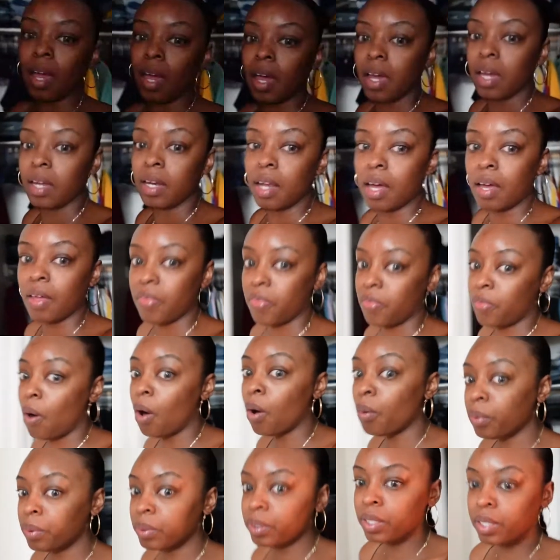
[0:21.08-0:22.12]
And I
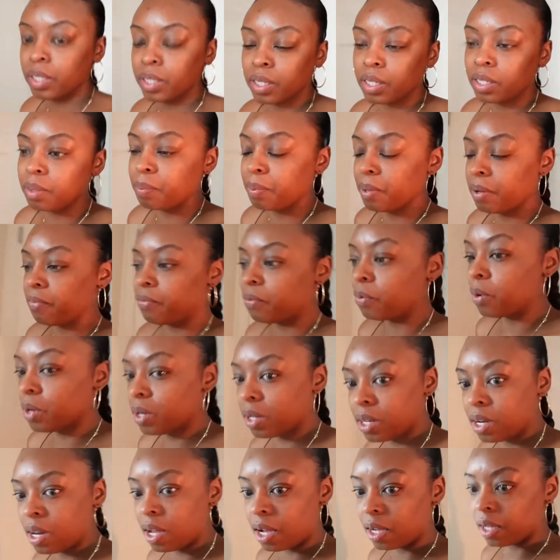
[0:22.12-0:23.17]
thought we were going to get up at 4
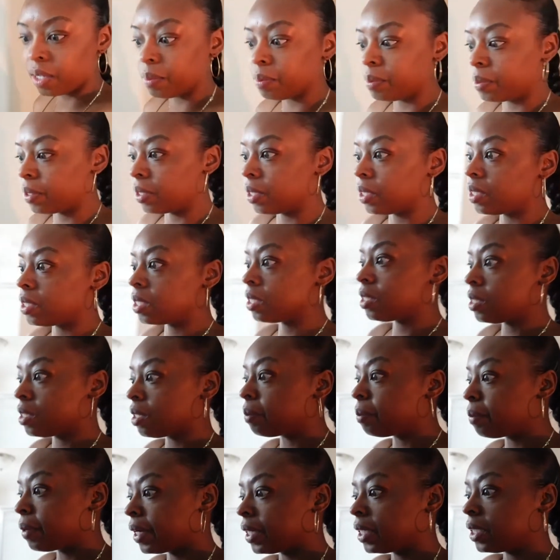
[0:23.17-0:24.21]
o'clock, but
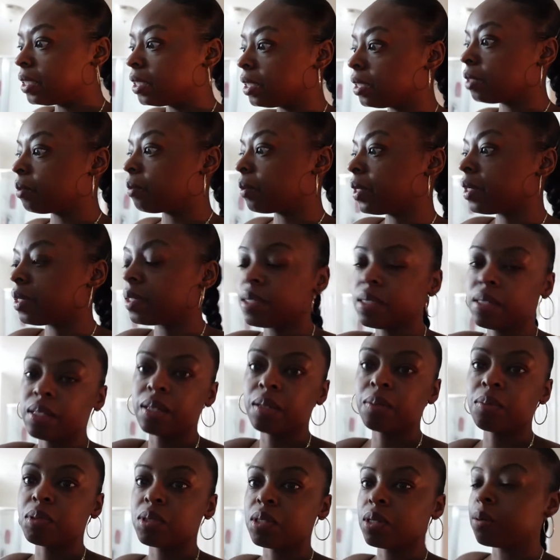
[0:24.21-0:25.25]
somebody didn't wake us
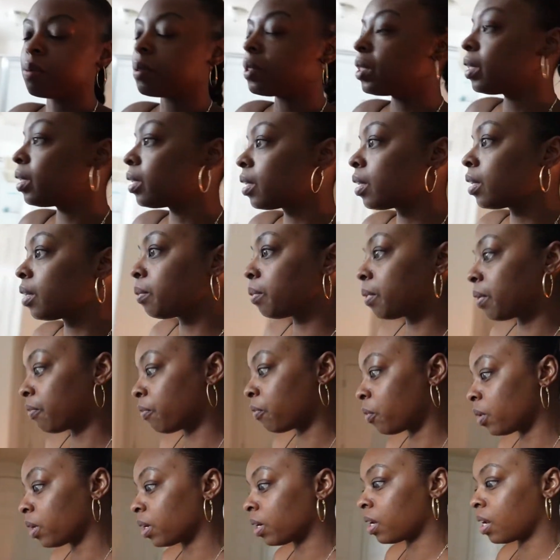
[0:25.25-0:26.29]
up, so we didn't get up at
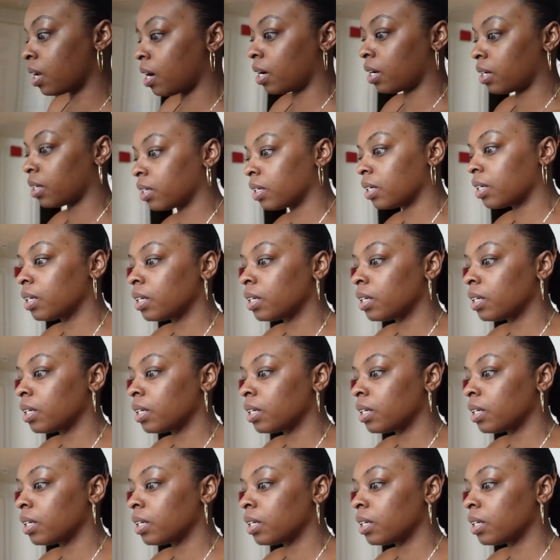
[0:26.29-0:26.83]
4 o'clock.